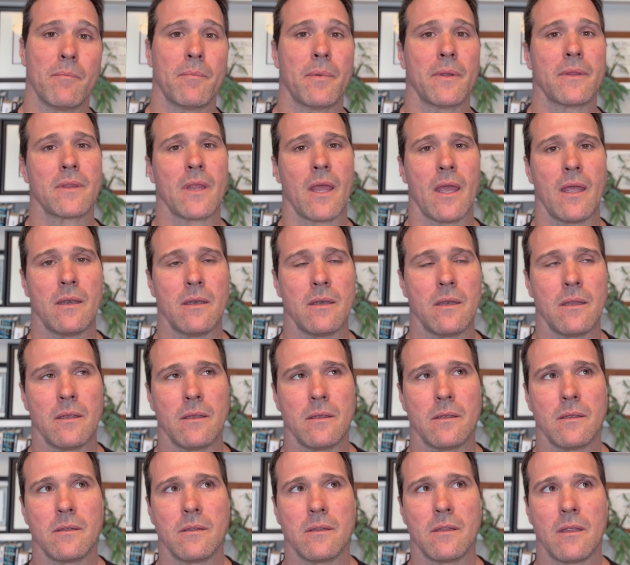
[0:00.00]
But then
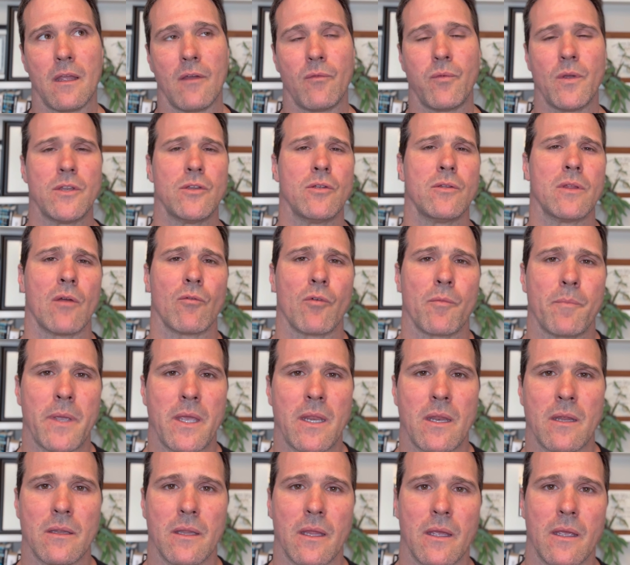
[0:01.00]
if we do that
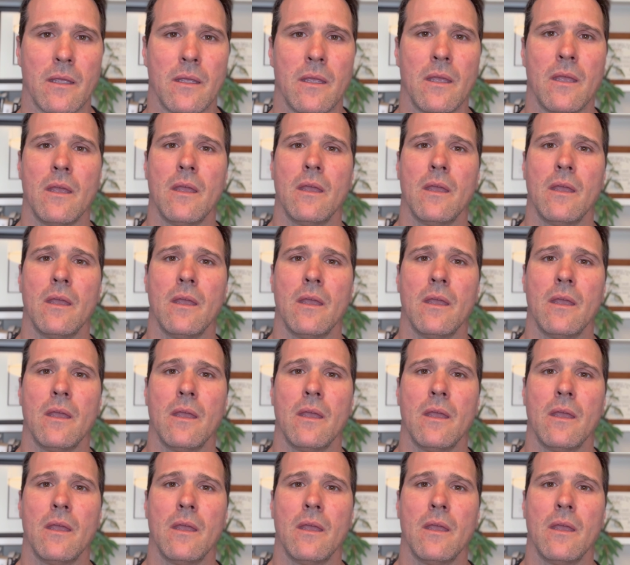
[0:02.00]
repeatedly,